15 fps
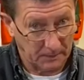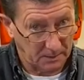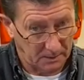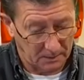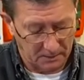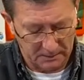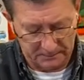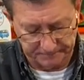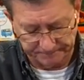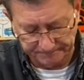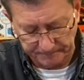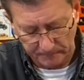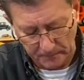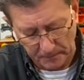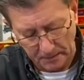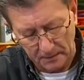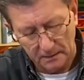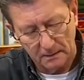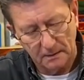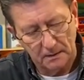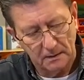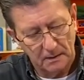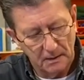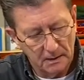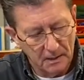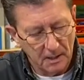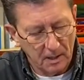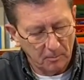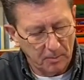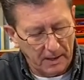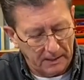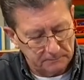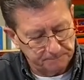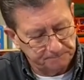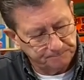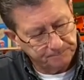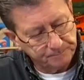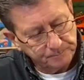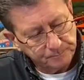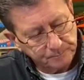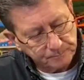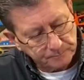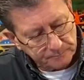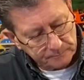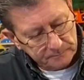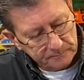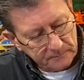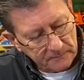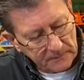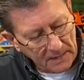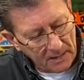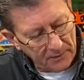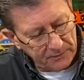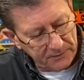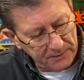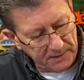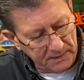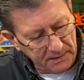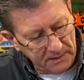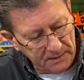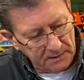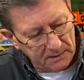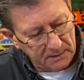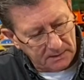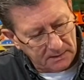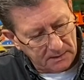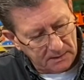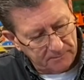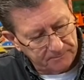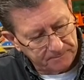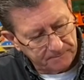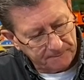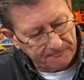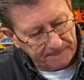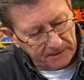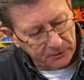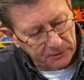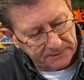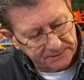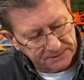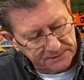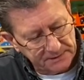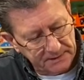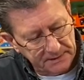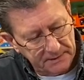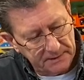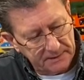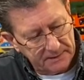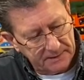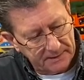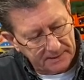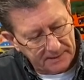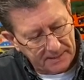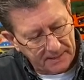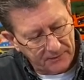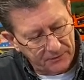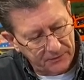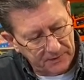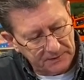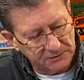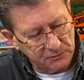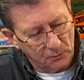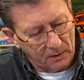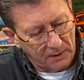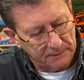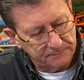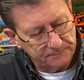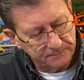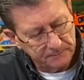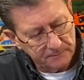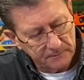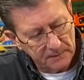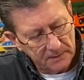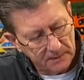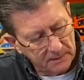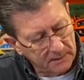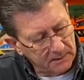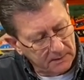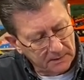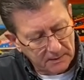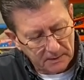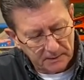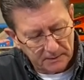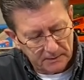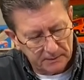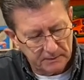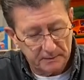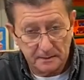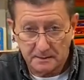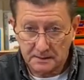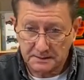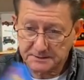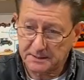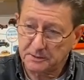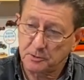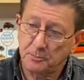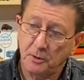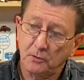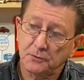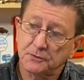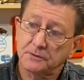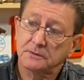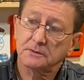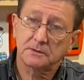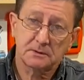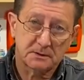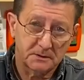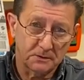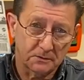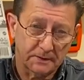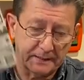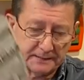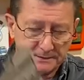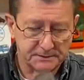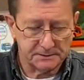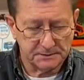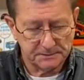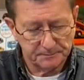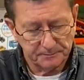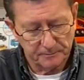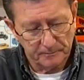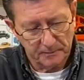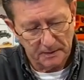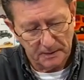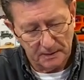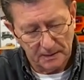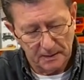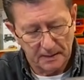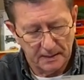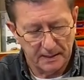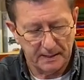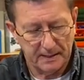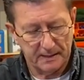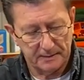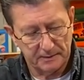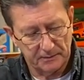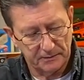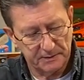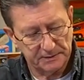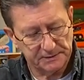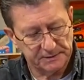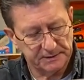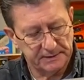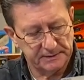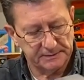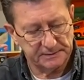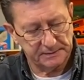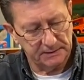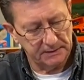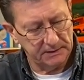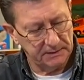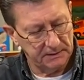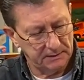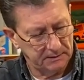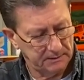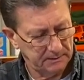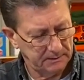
All right. But the um, you can see on this one, like I said, they're both Q cases. And this is the,